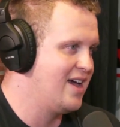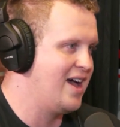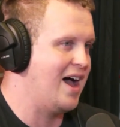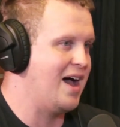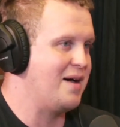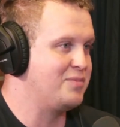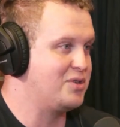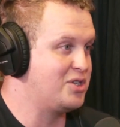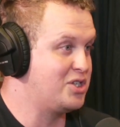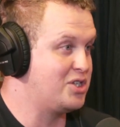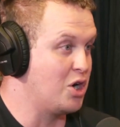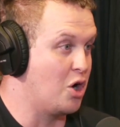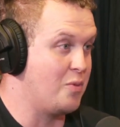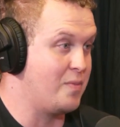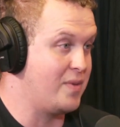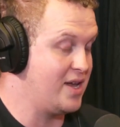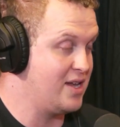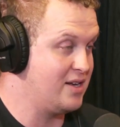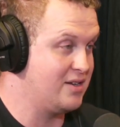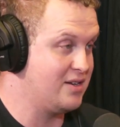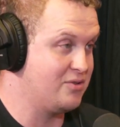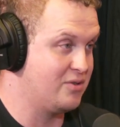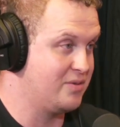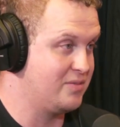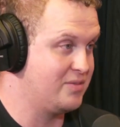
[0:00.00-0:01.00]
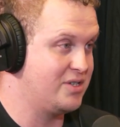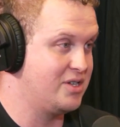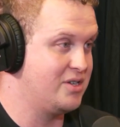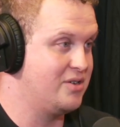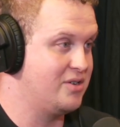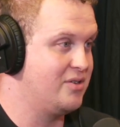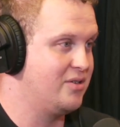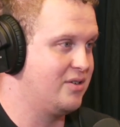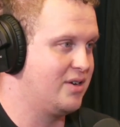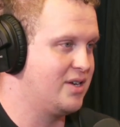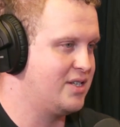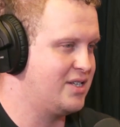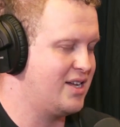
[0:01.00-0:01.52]
I'm so mean to them
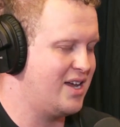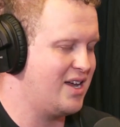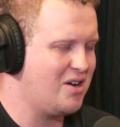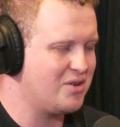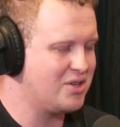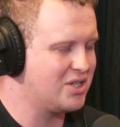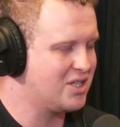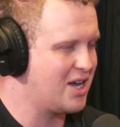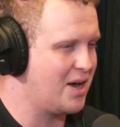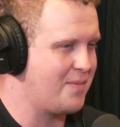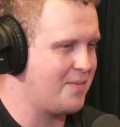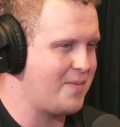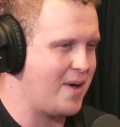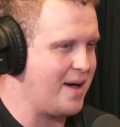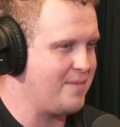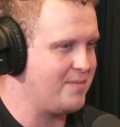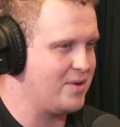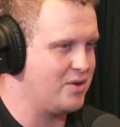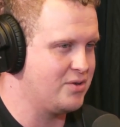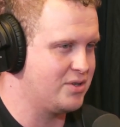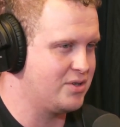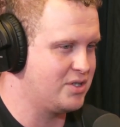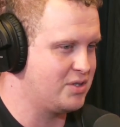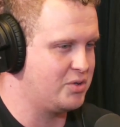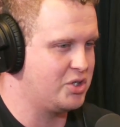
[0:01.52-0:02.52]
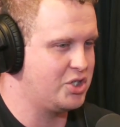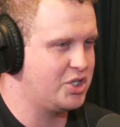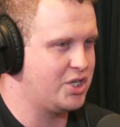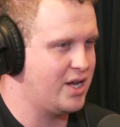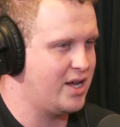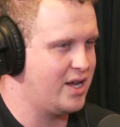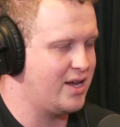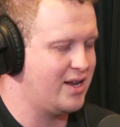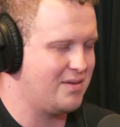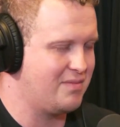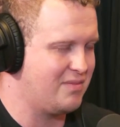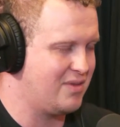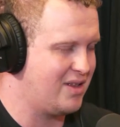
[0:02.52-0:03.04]
too, because they always come at me with some
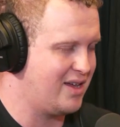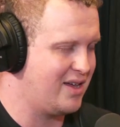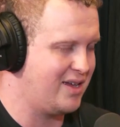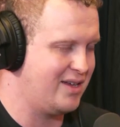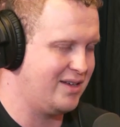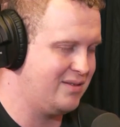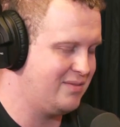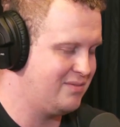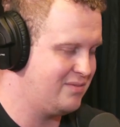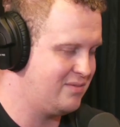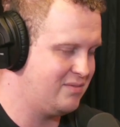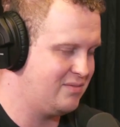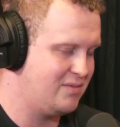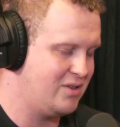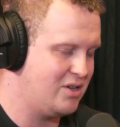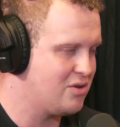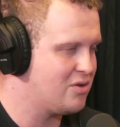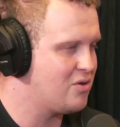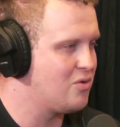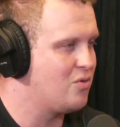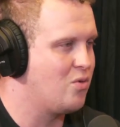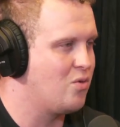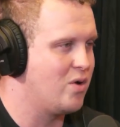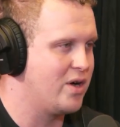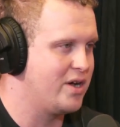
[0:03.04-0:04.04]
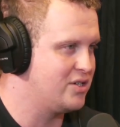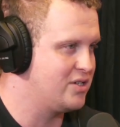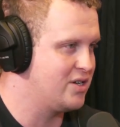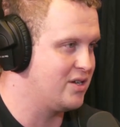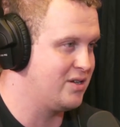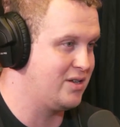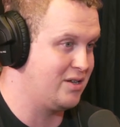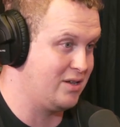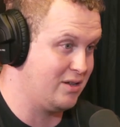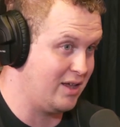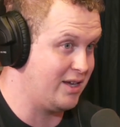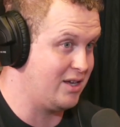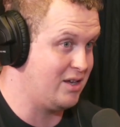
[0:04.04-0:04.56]
shit, and I'm like, you don't know what you're
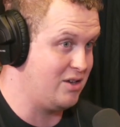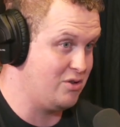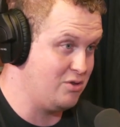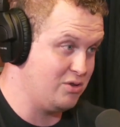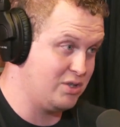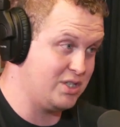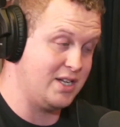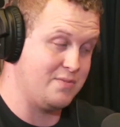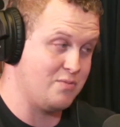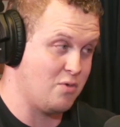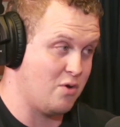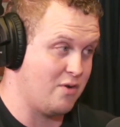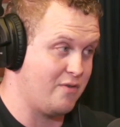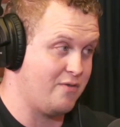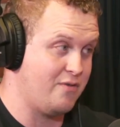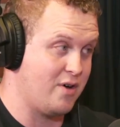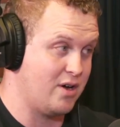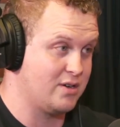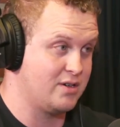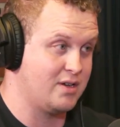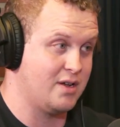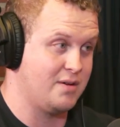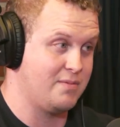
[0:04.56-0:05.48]
talking. You seem more fucked up